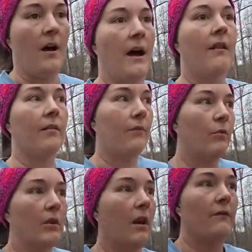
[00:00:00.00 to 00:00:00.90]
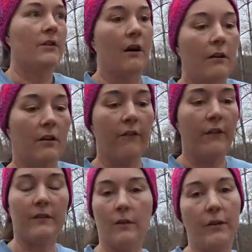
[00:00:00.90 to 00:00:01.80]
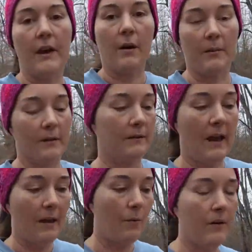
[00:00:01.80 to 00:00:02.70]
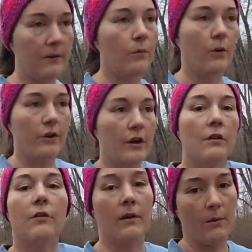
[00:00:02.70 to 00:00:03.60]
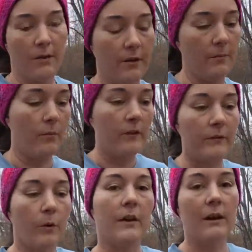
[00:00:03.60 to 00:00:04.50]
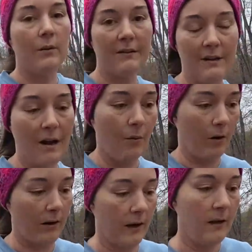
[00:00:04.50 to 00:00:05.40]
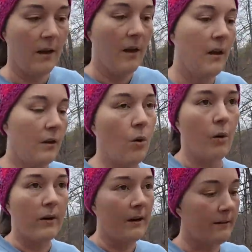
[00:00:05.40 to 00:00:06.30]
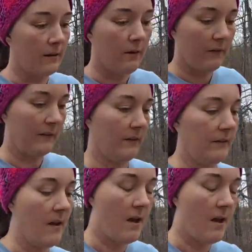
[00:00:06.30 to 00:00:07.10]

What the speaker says: I would love to talk to the physical therapist. Hey, what are you doing with them? What's working? What's not working? Coordinate services.